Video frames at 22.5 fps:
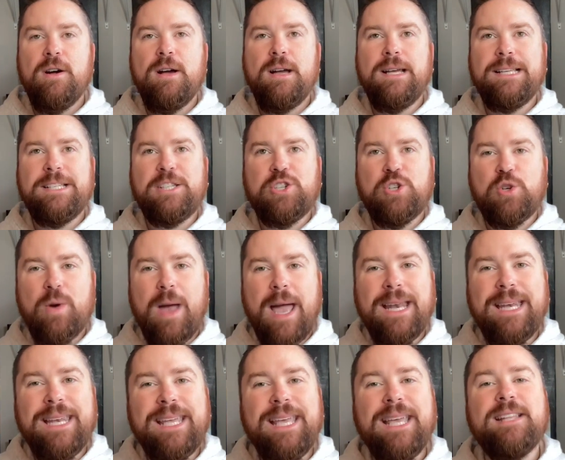is
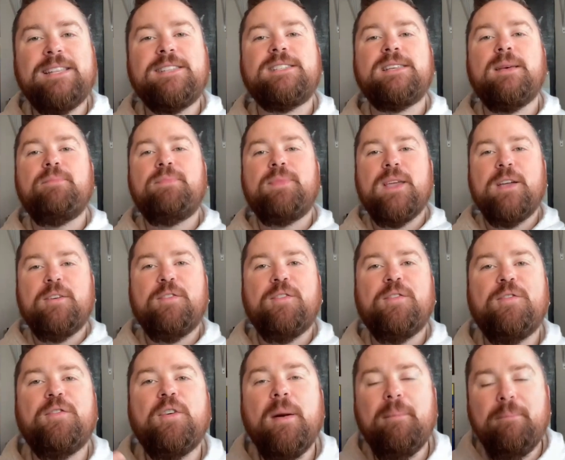trying to get something
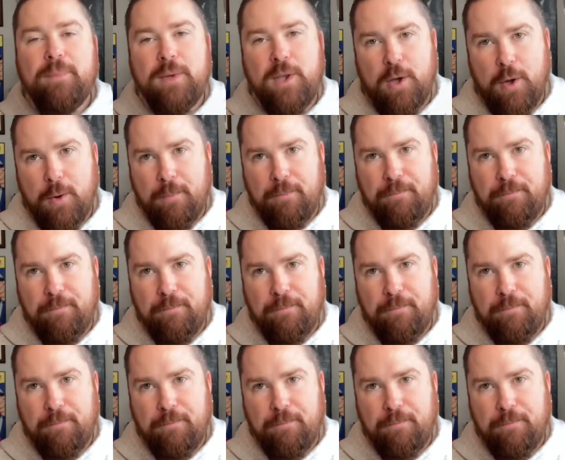from you